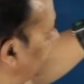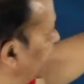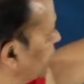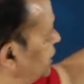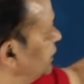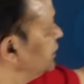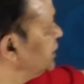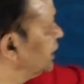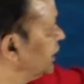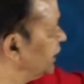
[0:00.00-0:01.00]
reaction is
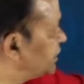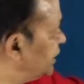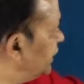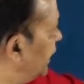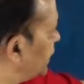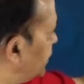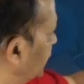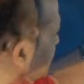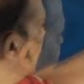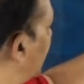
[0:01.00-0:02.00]
another interesting
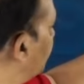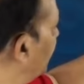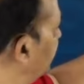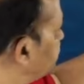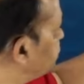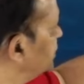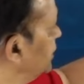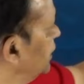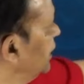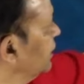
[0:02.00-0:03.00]
reaction. Amides
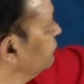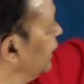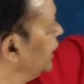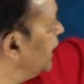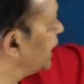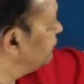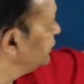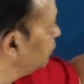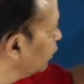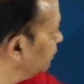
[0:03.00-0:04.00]
will react with
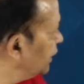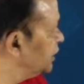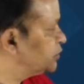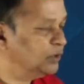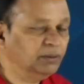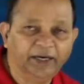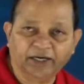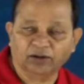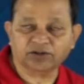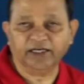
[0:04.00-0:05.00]
the bromine in sodium
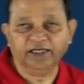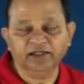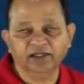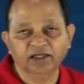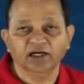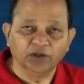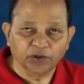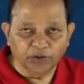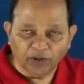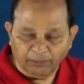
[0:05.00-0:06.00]
hydroxide to
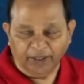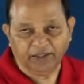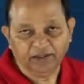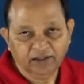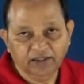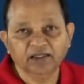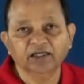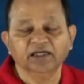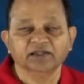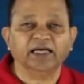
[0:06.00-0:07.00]
give amine.
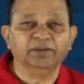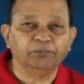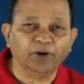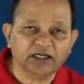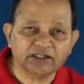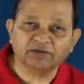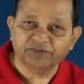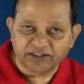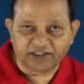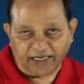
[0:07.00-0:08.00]
The importance of
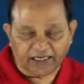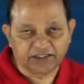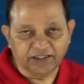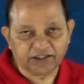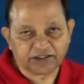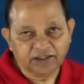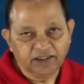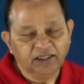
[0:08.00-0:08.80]
this reaction is,